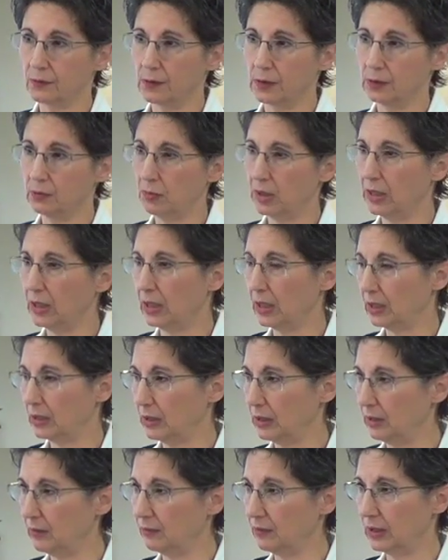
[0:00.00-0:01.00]
And may I
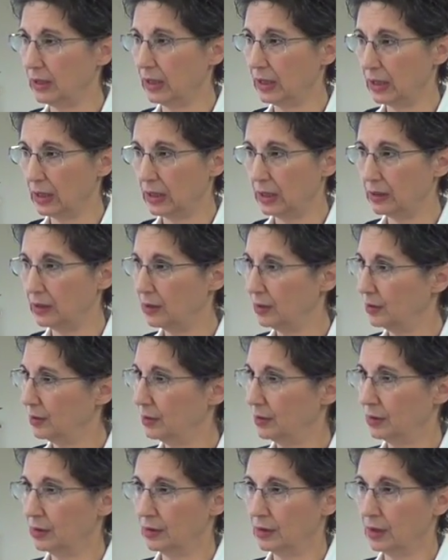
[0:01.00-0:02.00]
even add,
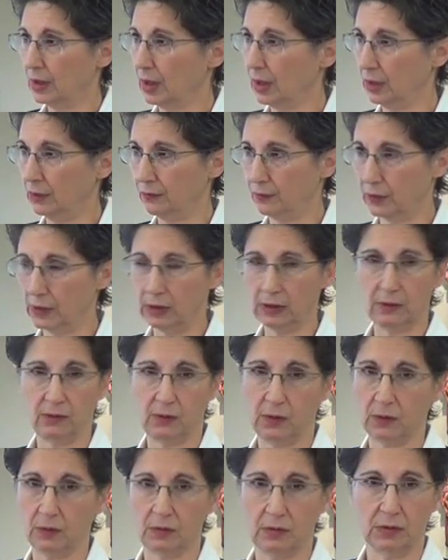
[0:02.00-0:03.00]
I
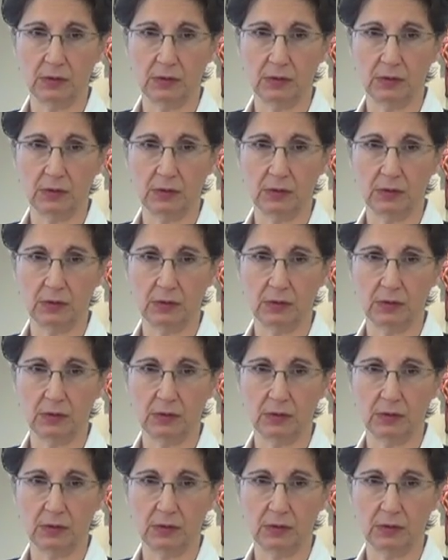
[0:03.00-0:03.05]
forgive you.